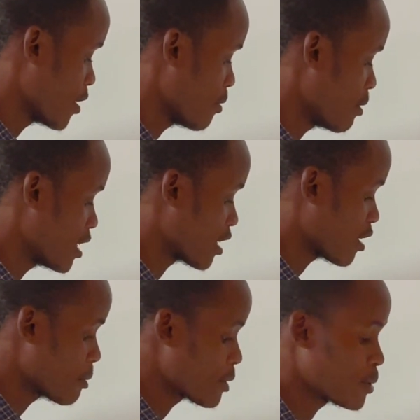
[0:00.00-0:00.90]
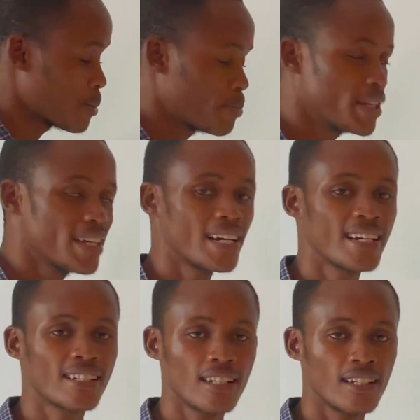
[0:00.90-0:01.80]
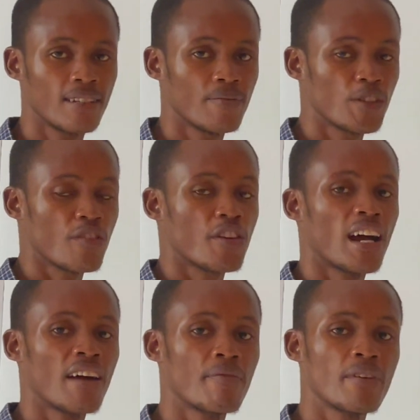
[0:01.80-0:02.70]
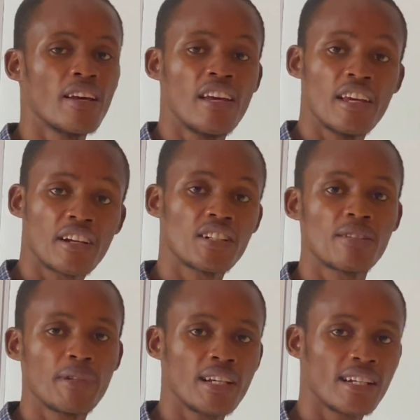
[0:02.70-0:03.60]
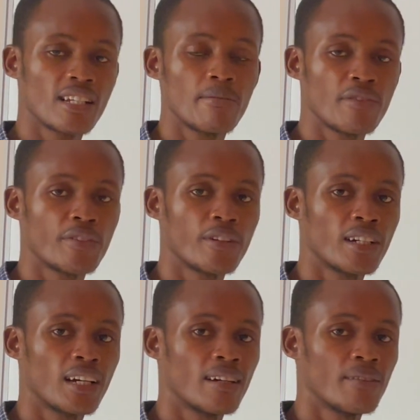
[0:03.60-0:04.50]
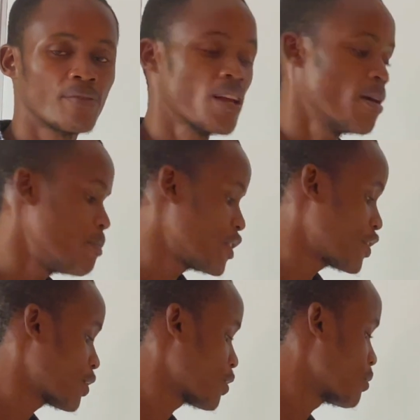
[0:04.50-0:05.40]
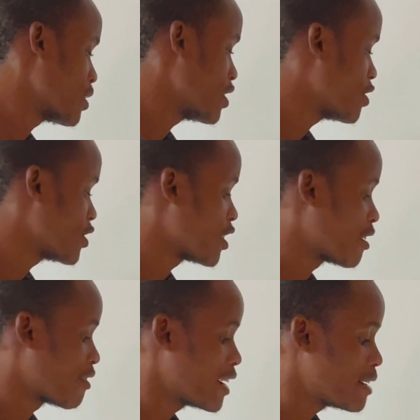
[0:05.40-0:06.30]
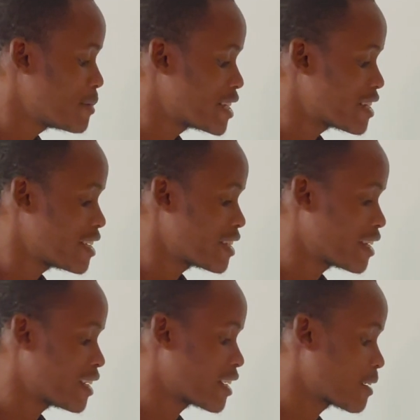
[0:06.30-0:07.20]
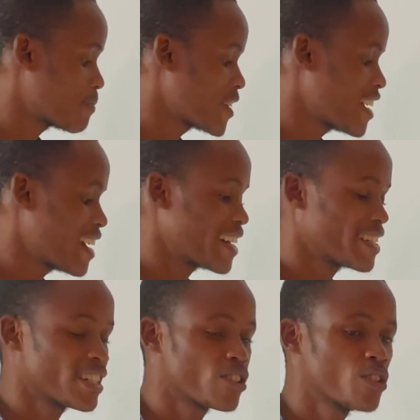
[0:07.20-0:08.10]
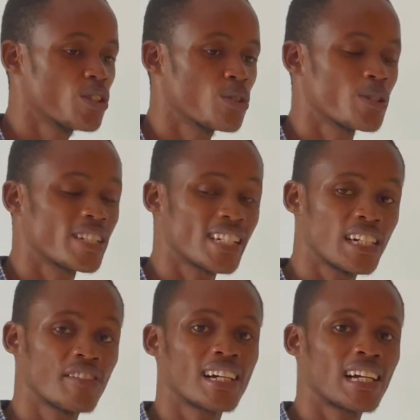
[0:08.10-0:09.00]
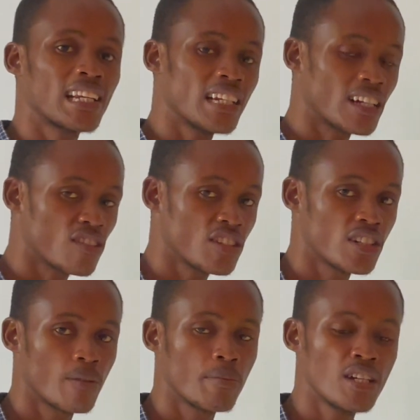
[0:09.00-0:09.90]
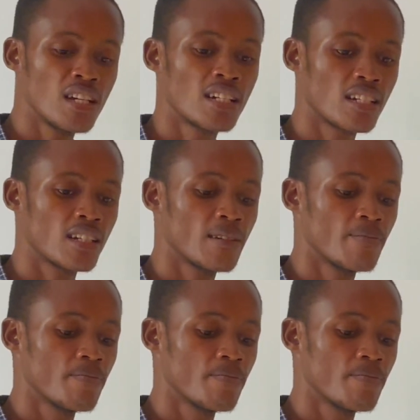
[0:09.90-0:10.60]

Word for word: when it comes to PSA. So if you have increased PSA before now, Make sure to reduce your red meat intake as it's going to significantly increase your PSA